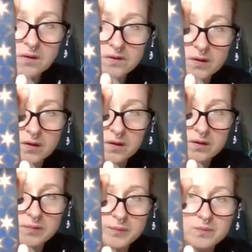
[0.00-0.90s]
so
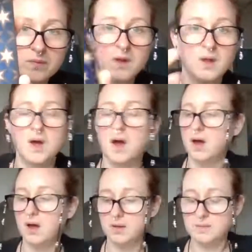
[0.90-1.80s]
good.
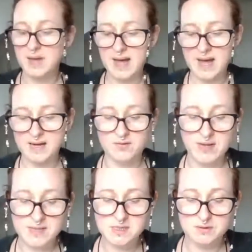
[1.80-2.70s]
And
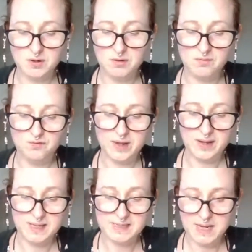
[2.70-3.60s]
I don't know if,
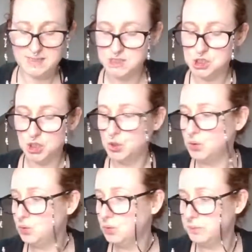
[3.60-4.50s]
and it has
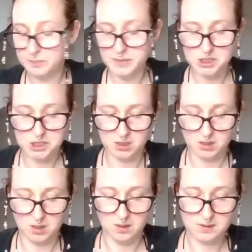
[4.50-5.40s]
2 magician
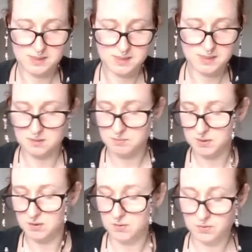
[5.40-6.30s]
cards, and I
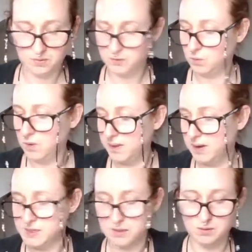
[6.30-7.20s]
got the one that
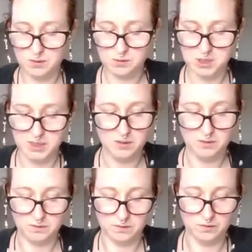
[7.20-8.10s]
I don't usually
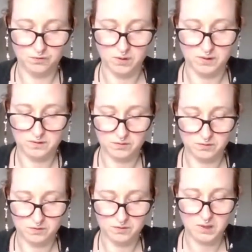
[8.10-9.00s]
use in the front, so I'll
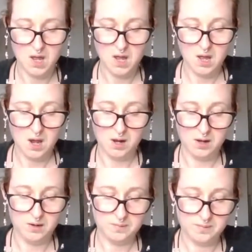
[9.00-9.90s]
just
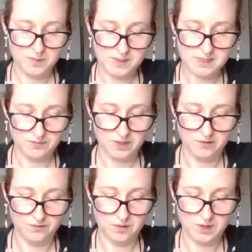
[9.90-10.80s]
let's see if I
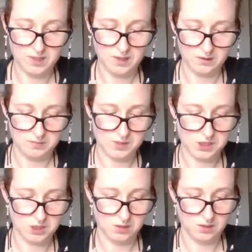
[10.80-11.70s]
can find the other
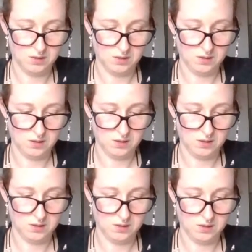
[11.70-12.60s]
magician card.
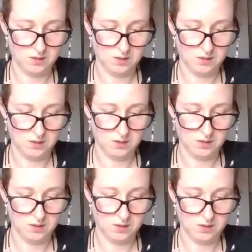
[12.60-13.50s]

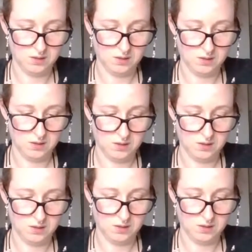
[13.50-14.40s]
I'll show it when it pulls
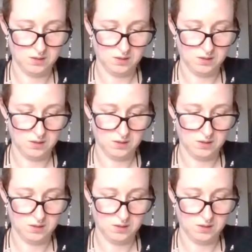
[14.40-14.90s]
out. But yeah,